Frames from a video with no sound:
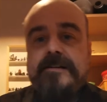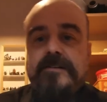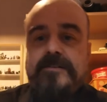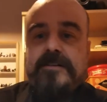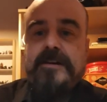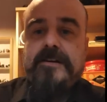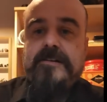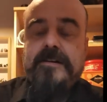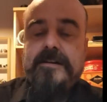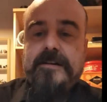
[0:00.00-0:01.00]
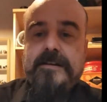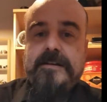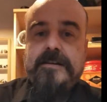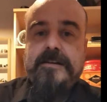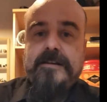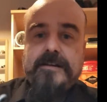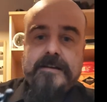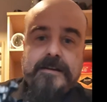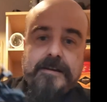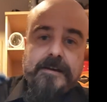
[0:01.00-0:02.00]
So,
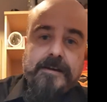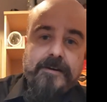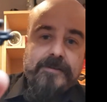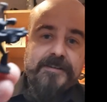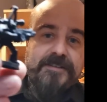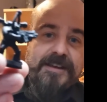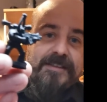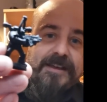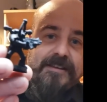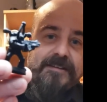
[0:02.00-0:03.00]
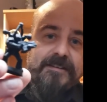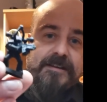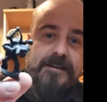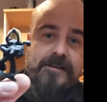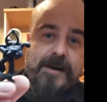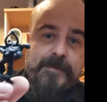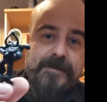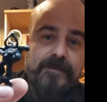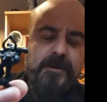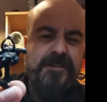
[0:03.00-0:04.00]
you can't really see that. This is a
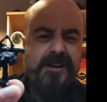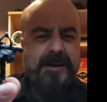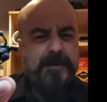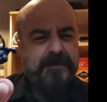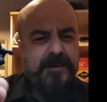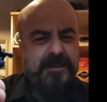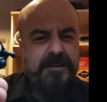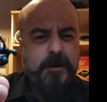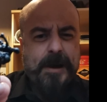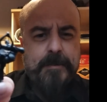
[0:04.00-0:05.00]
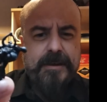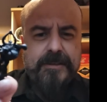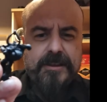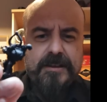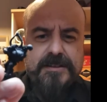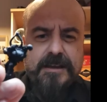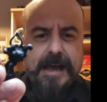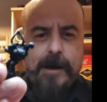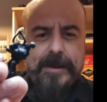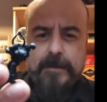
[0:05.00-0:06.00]
crappy phone. Well, it's not a crappy phone, it's a Huawei P30,
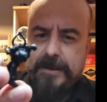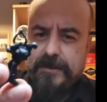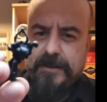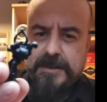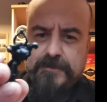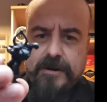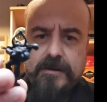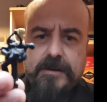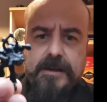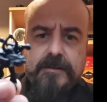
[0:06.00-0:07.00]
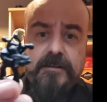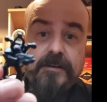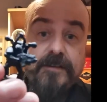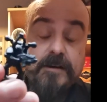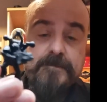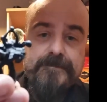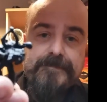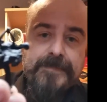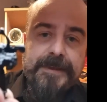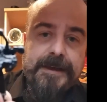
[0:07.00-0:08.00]
Huawei P30 Pro. It's a good phone,
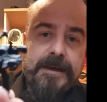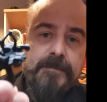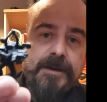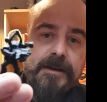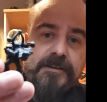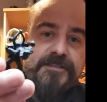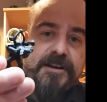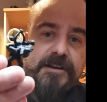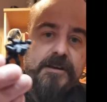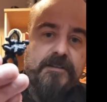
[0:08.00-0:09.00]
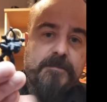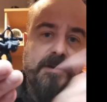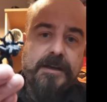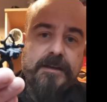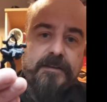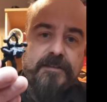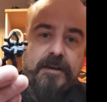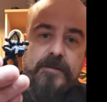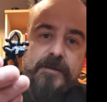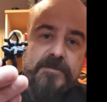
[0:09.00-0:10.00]
um, but I'm going to start using my
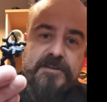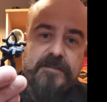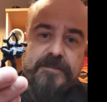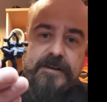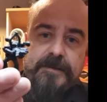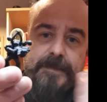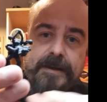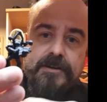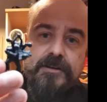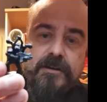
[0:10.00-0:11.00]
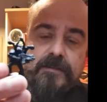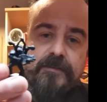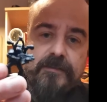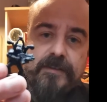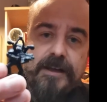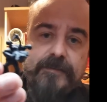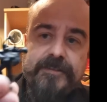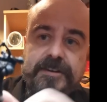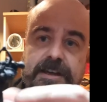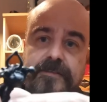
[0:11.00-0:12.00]
Sony, which is over there at a shot for other
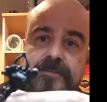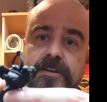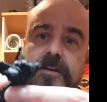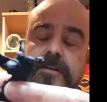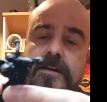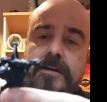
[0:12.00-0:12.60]
stuff. So,